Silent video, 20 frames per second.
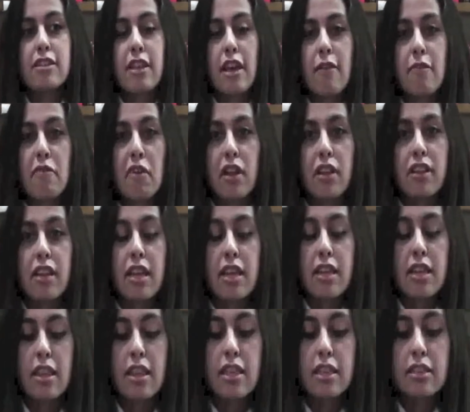I felt
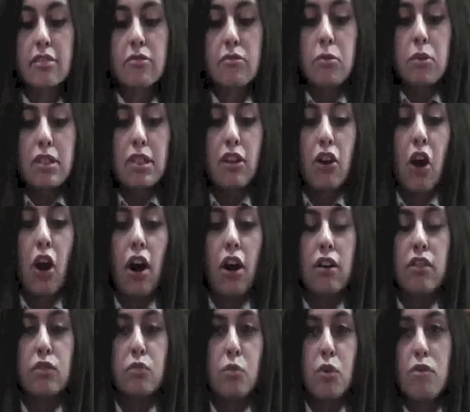that this was a
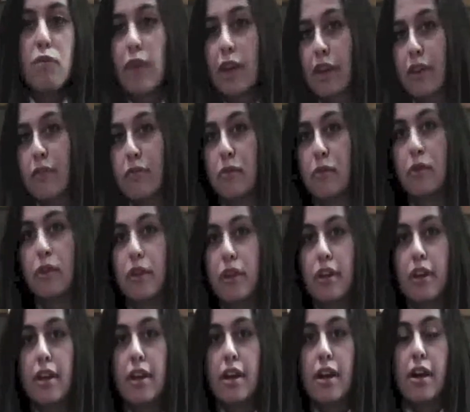cause worth fighting for.
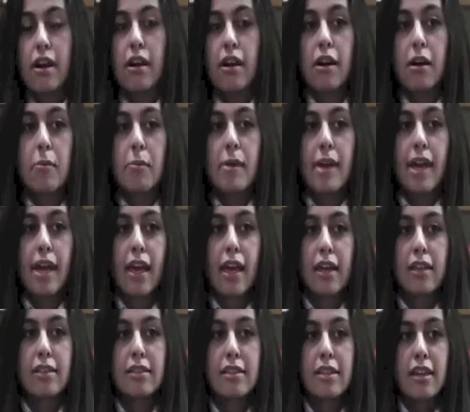
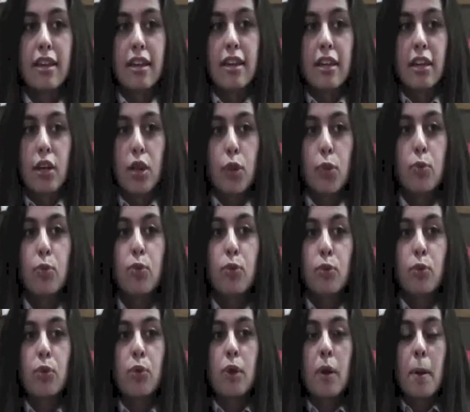And
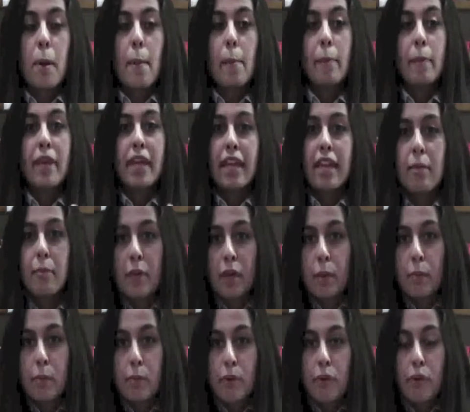through meeting
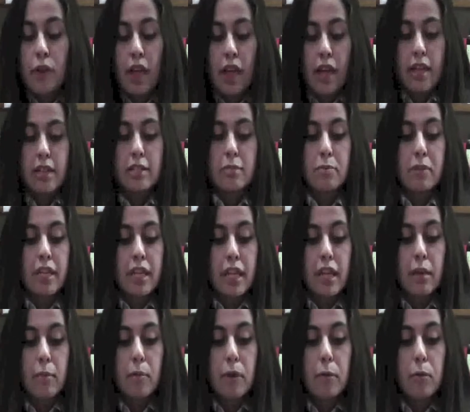people
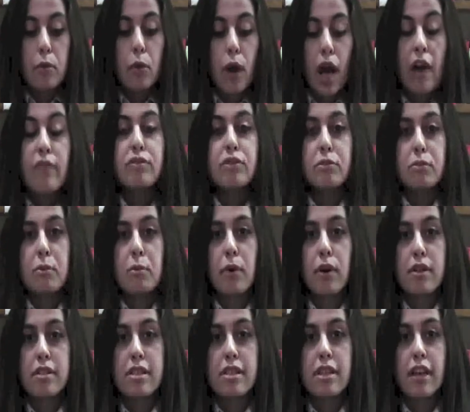who have cerebral
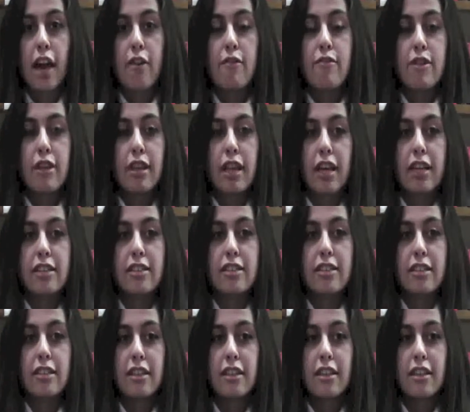palsy, I realized